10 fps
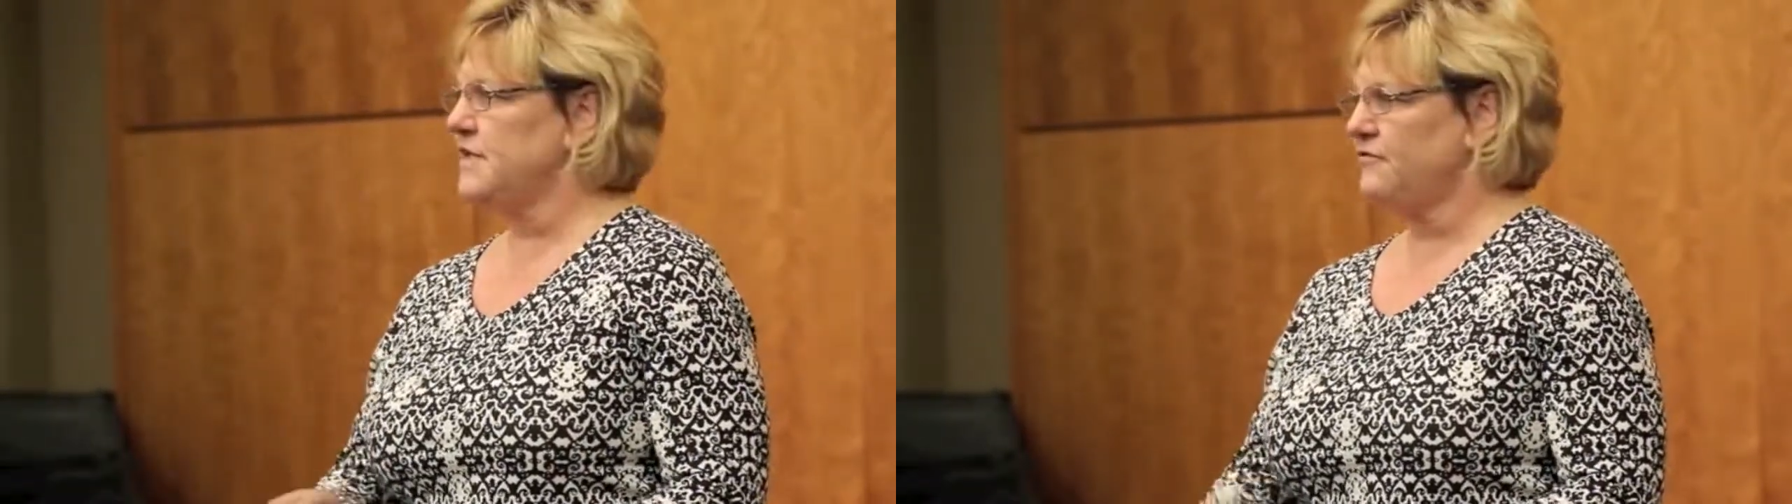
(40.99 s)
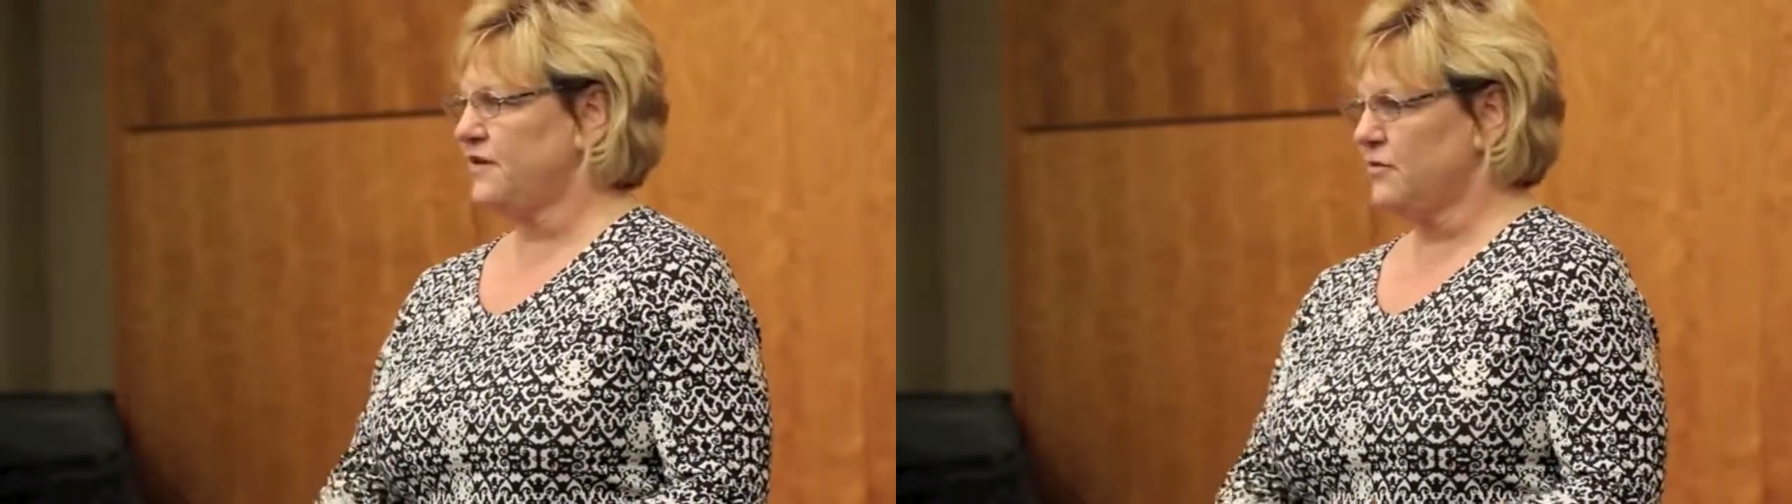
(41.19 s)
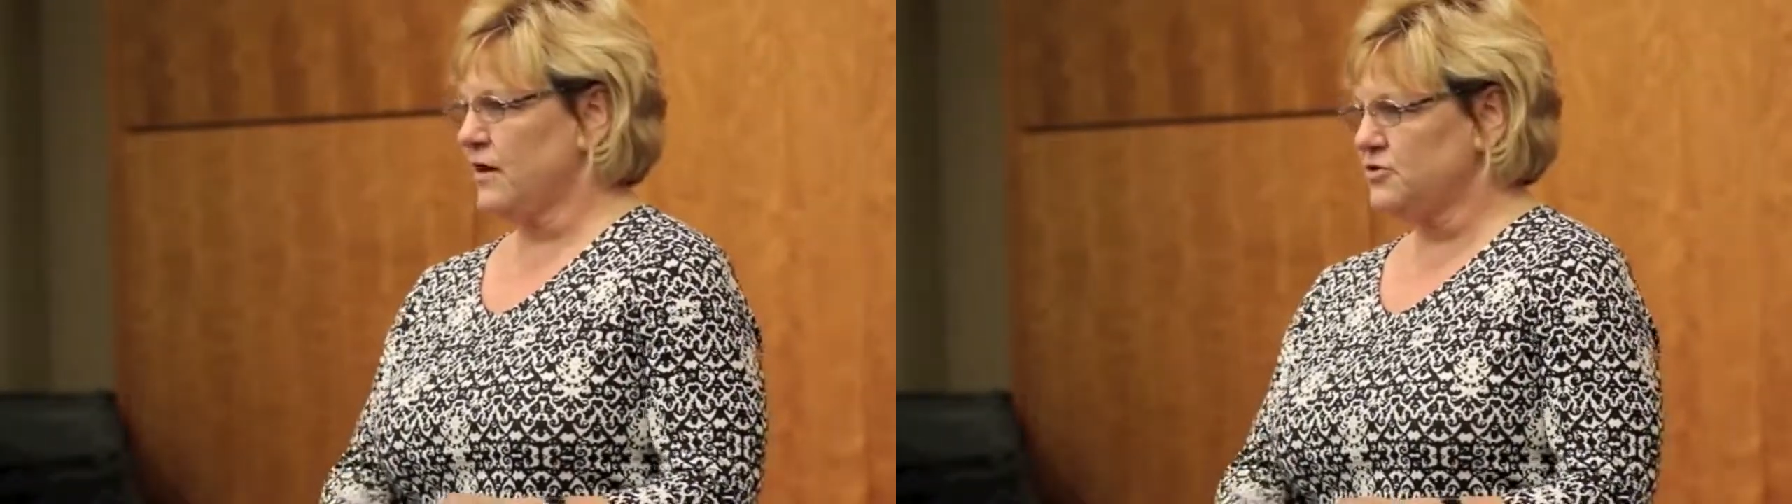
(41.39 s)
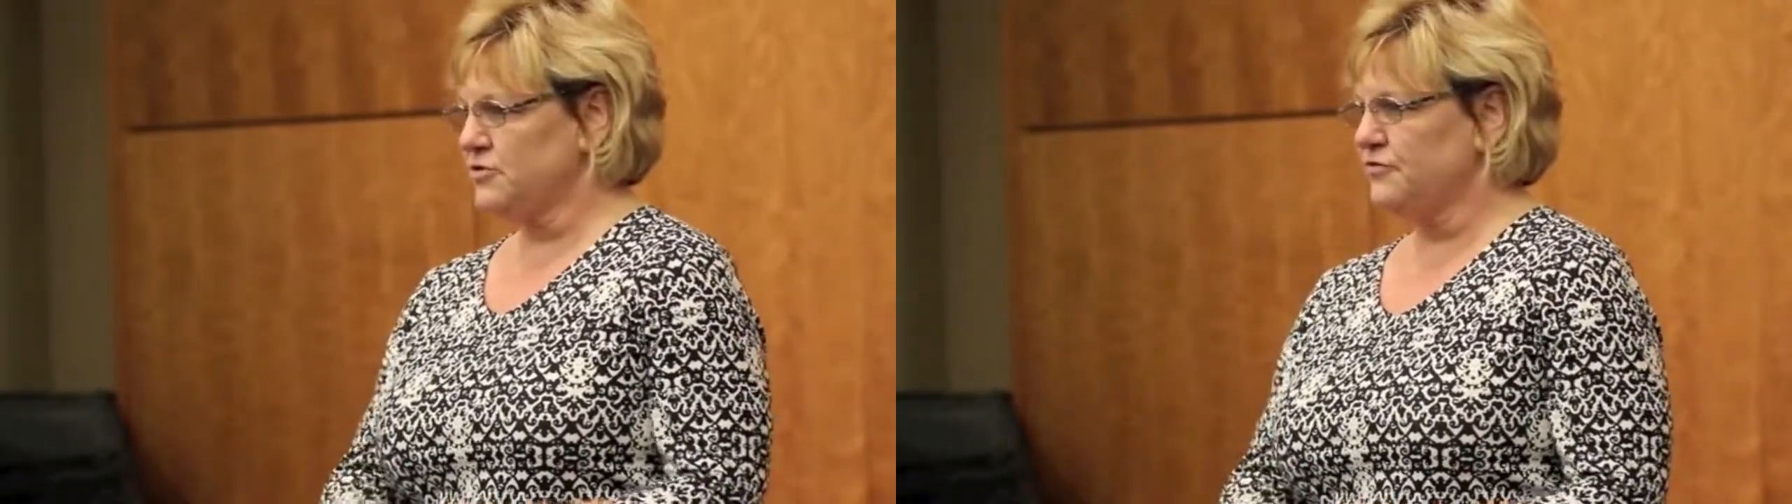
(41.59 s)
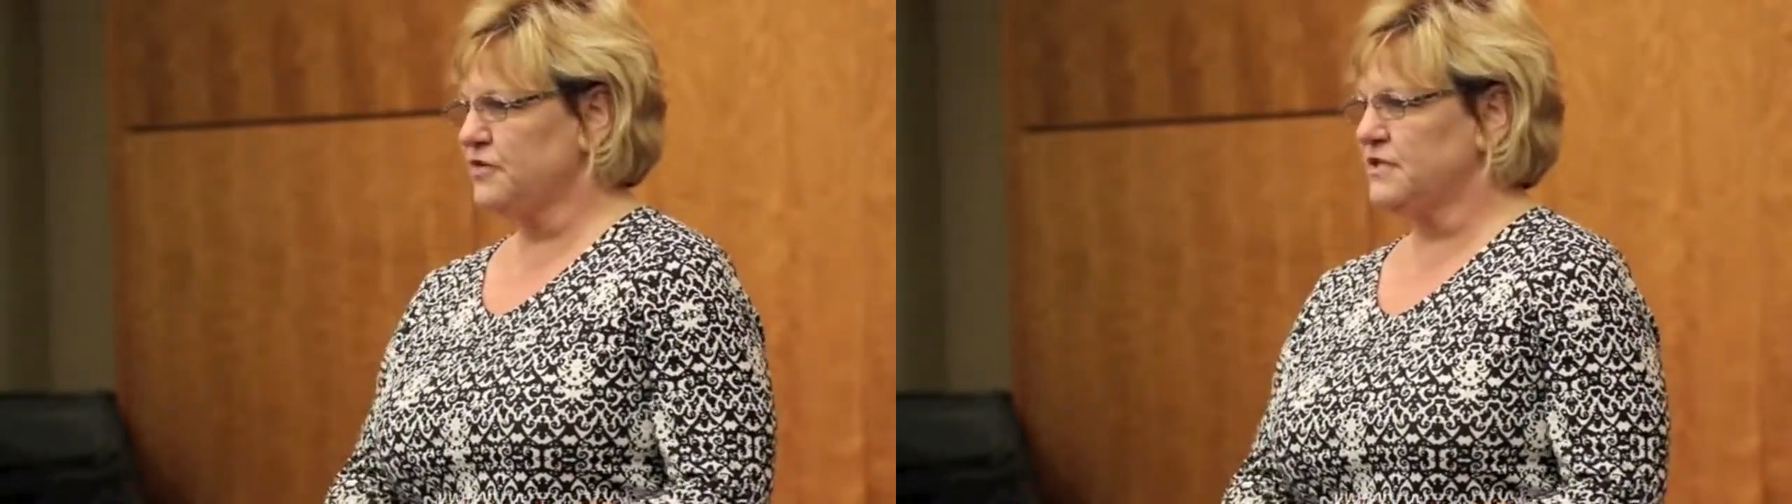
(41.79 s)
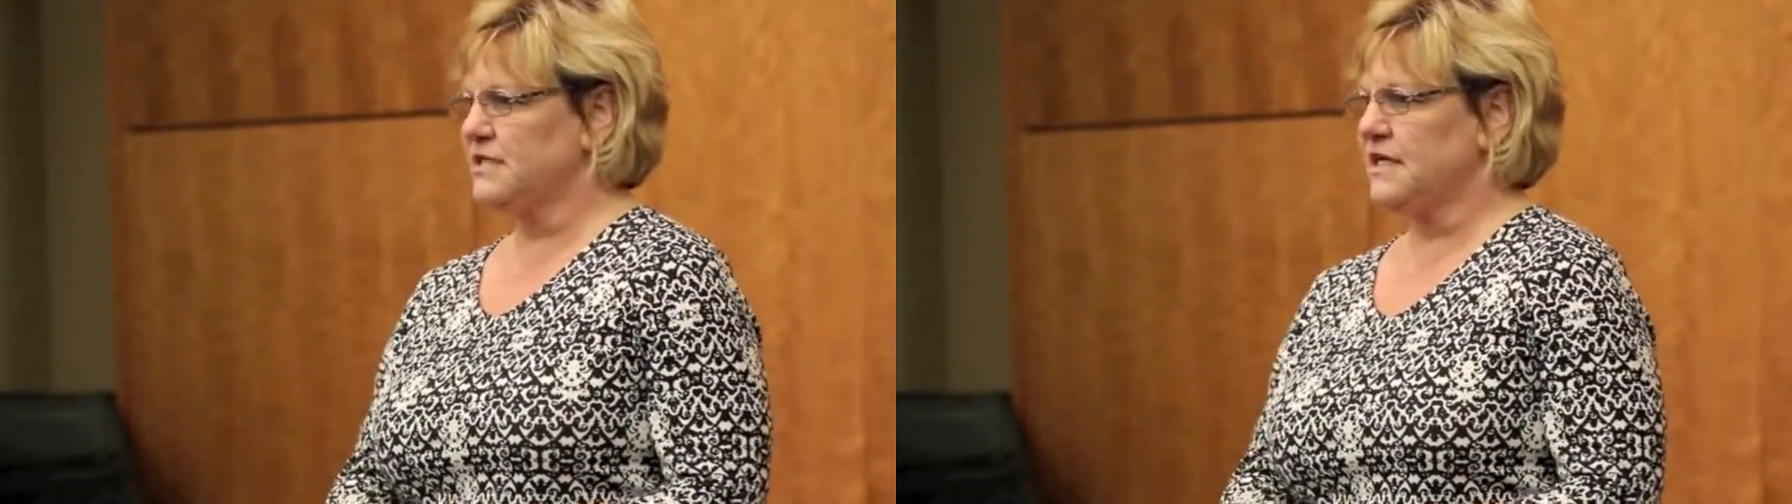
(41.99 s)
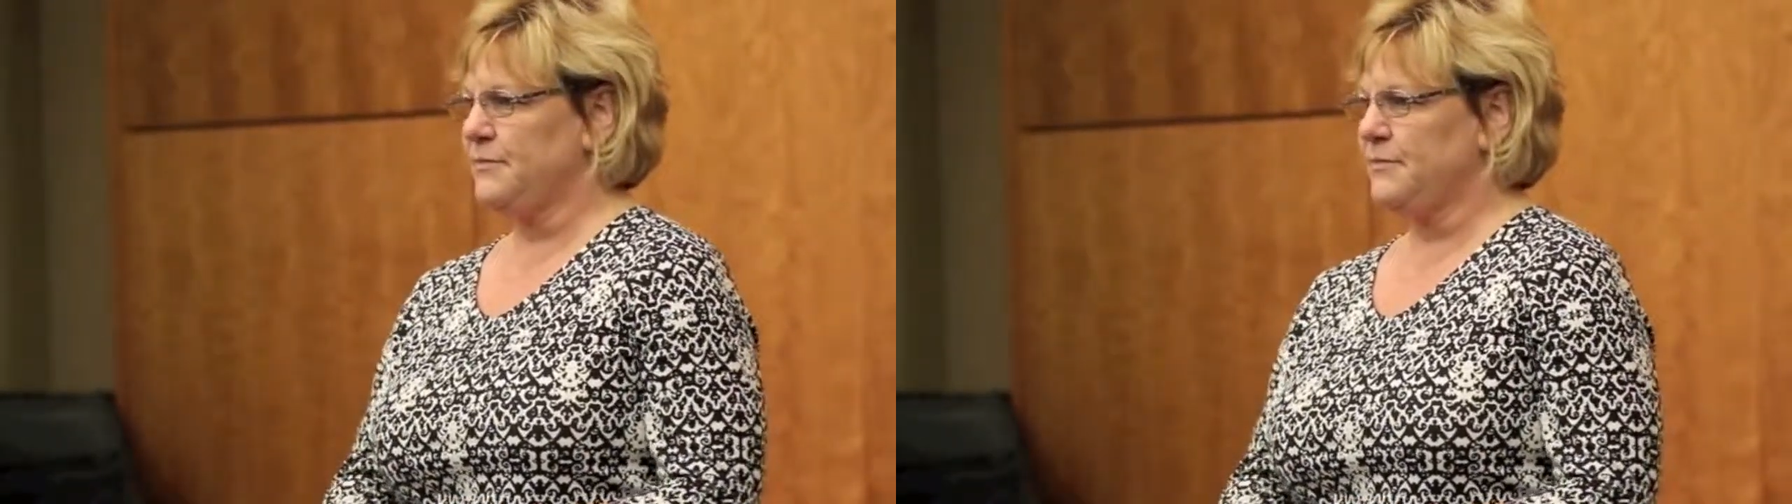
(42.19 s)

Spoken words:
that fit around your foot to